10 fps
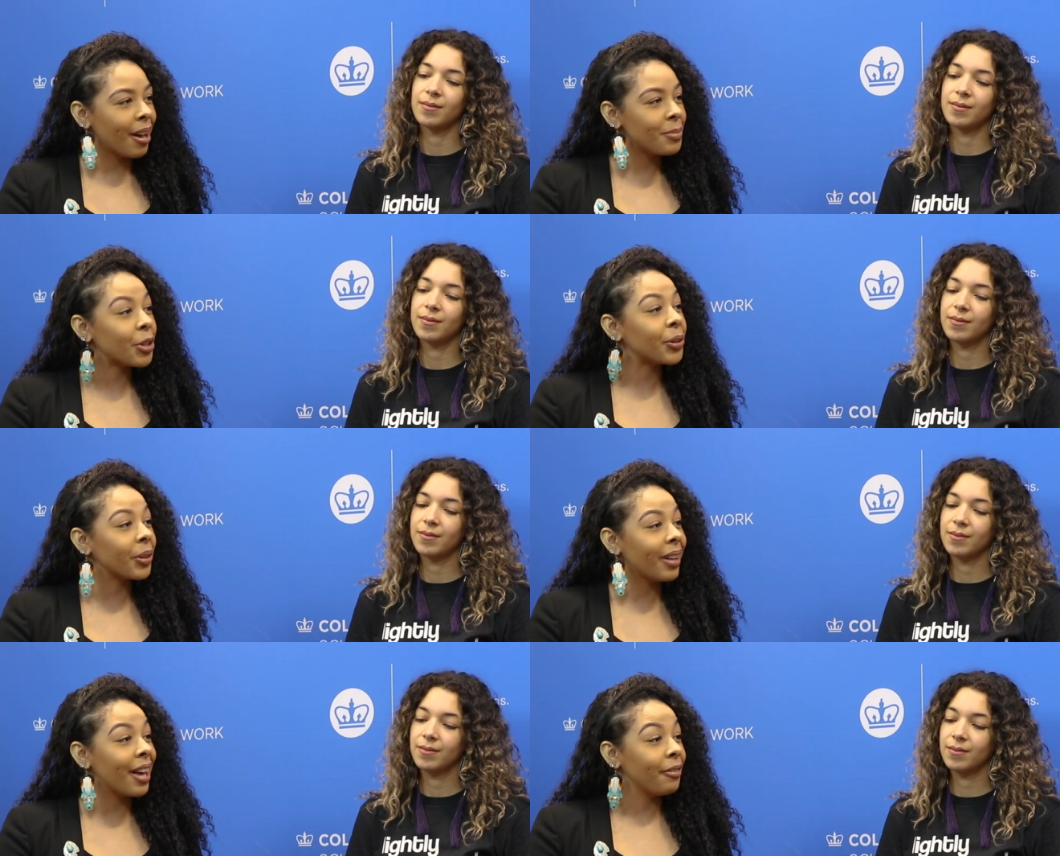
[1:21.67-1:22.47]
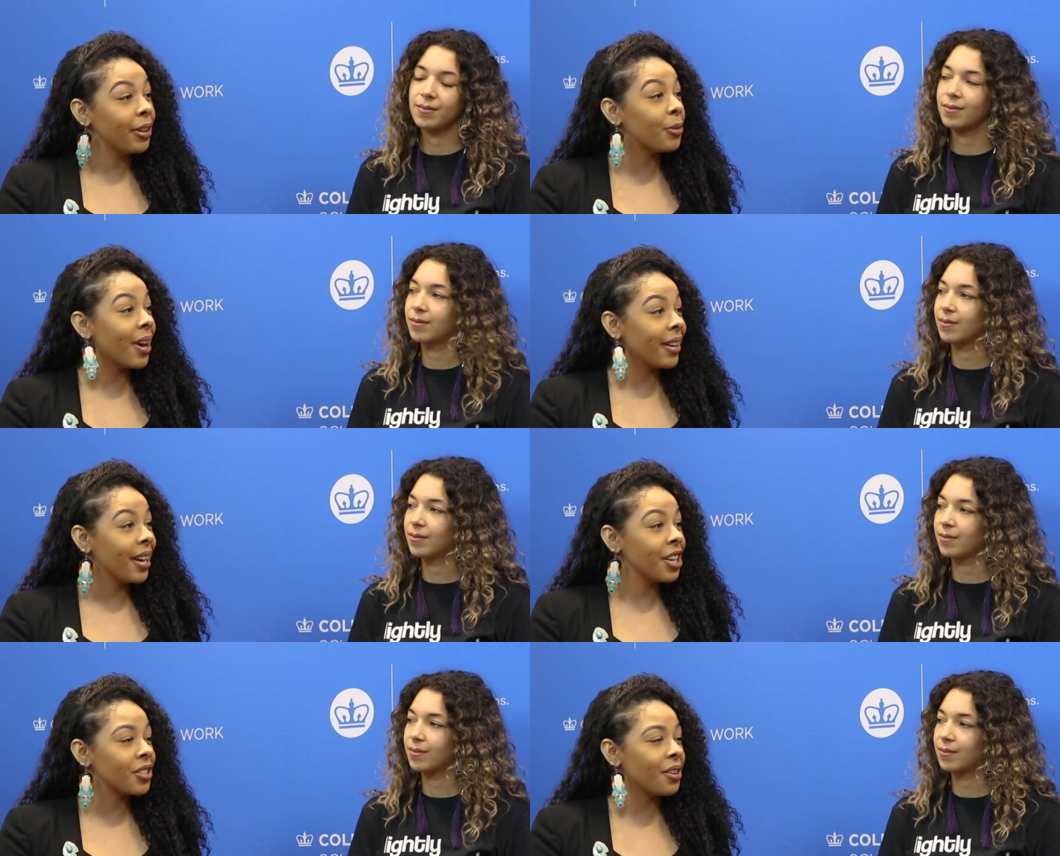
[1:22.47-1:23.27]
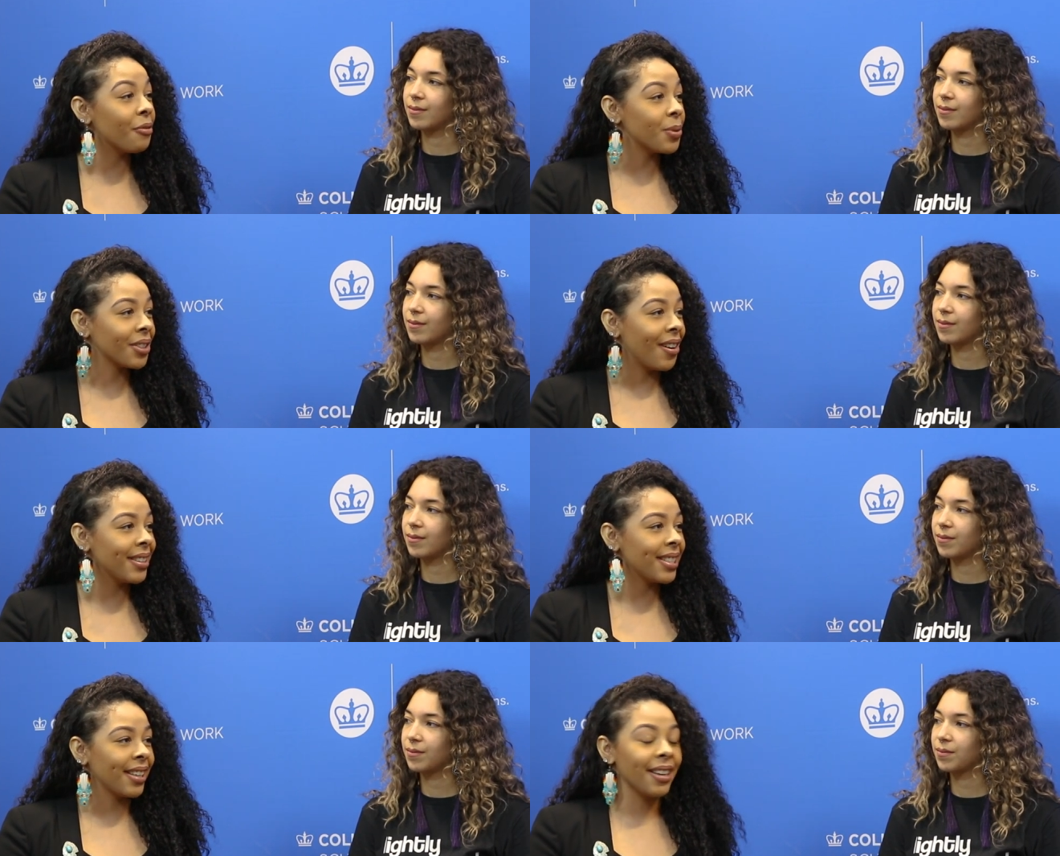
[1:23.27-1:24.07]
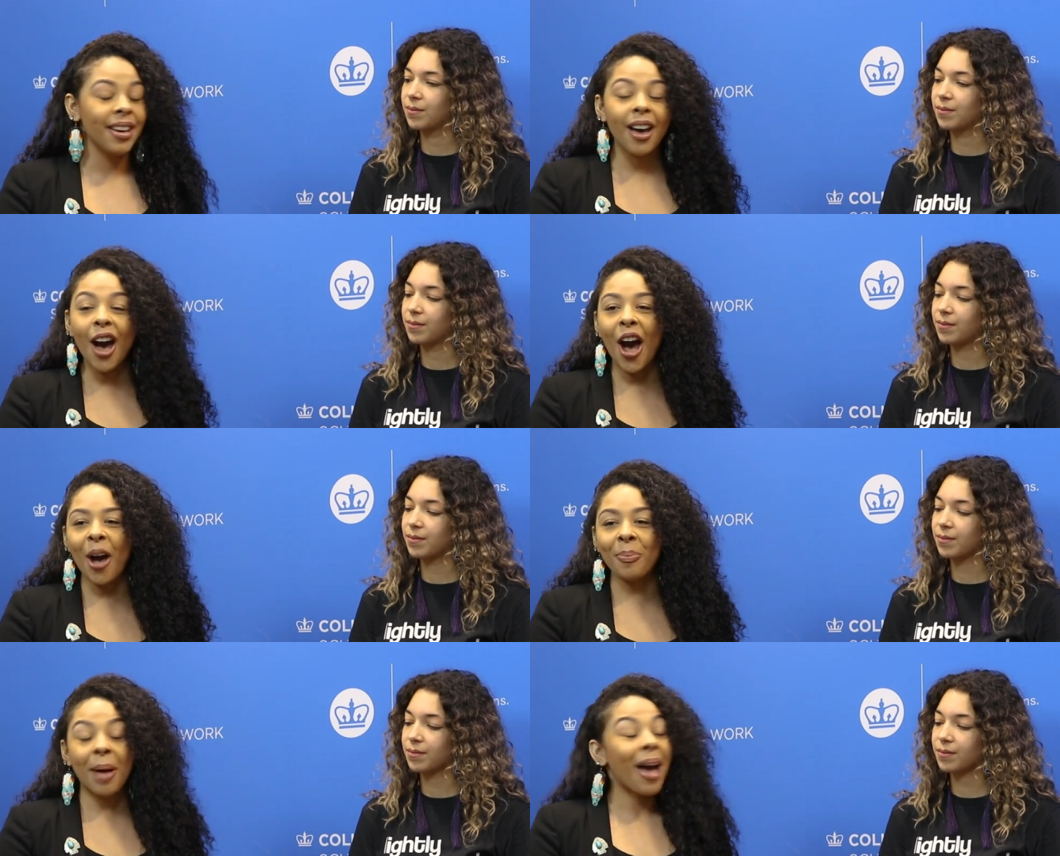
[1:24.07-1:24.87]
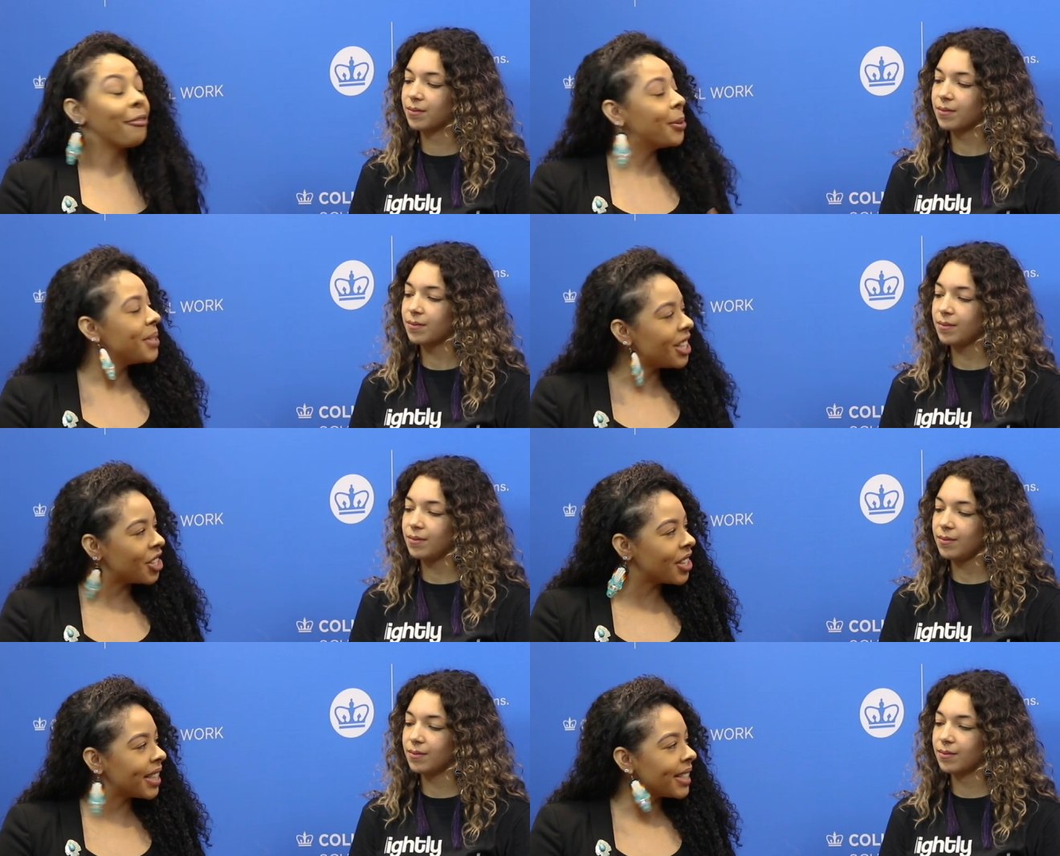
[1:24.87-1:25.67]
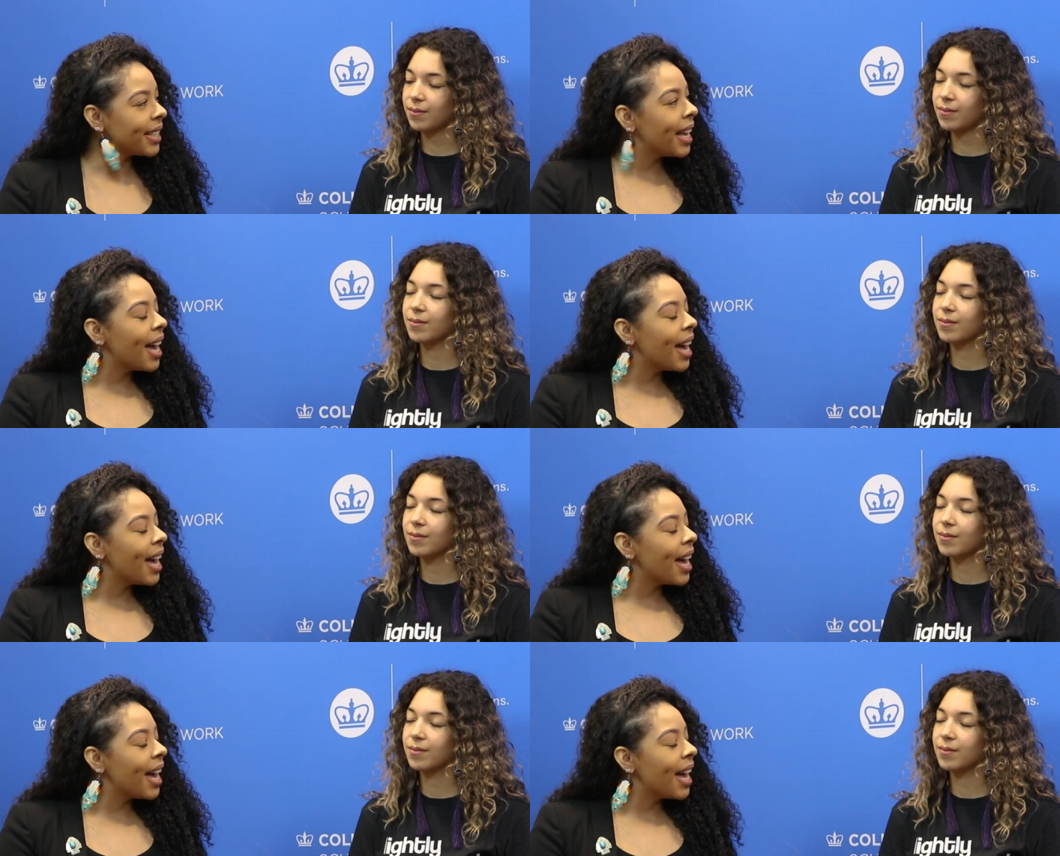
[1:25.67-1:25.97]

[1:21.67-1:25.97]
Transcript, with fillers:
Speaker 1: I'm Turtle Clan of the Oneida Nation of mm. Wisconsin. Um, I'm Afro-Indigenous.